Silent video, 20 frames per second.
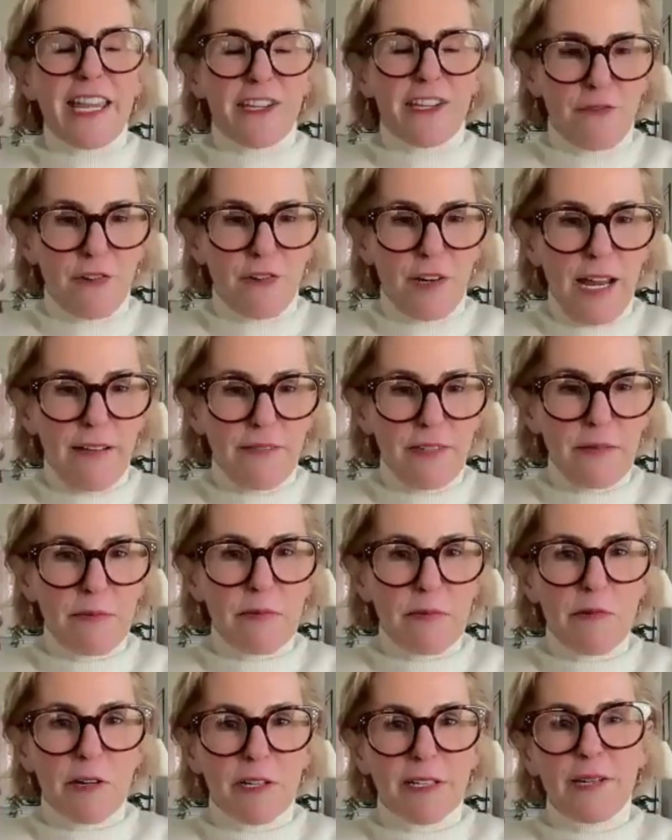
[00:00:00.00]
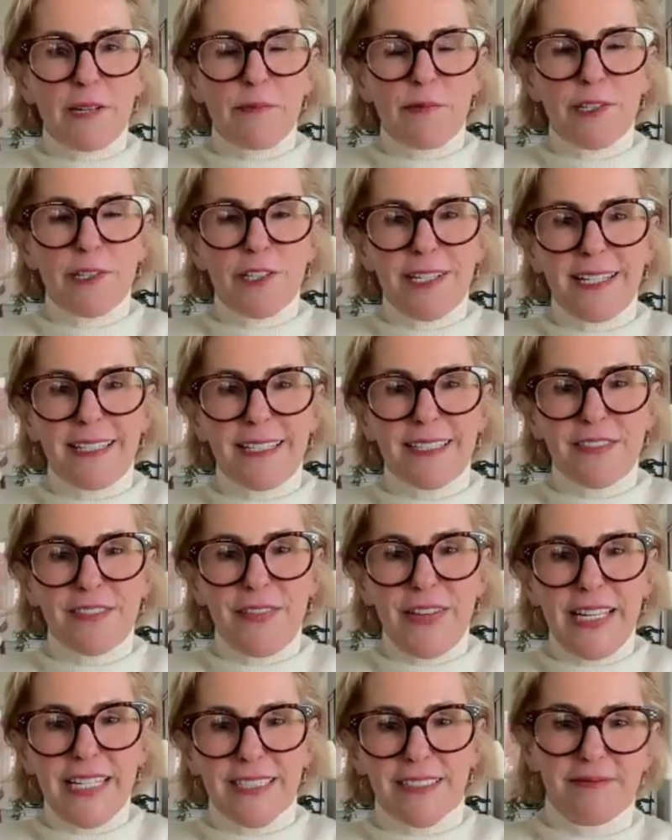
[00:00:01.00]
Thank you for having me, Margee. I appreciate it. It's
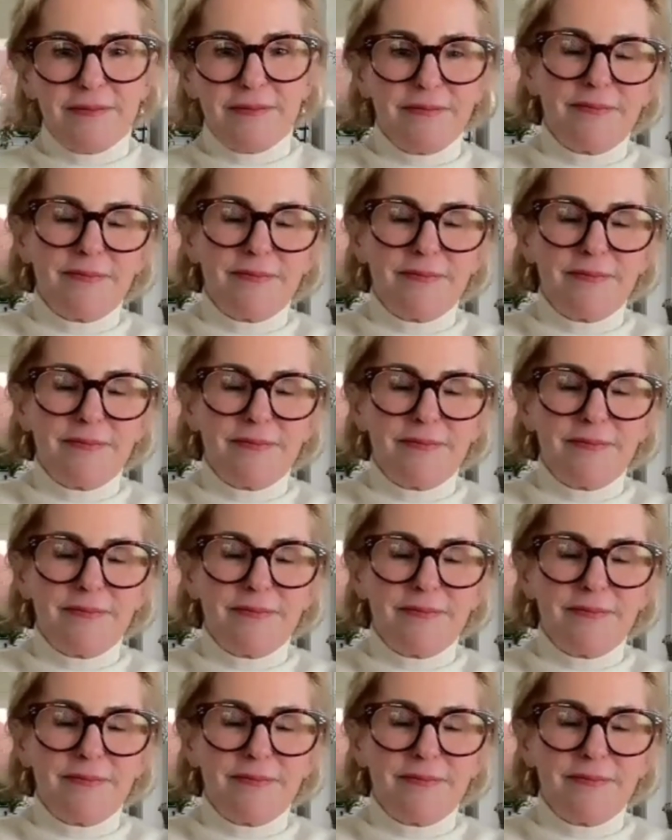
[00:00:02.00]
fun.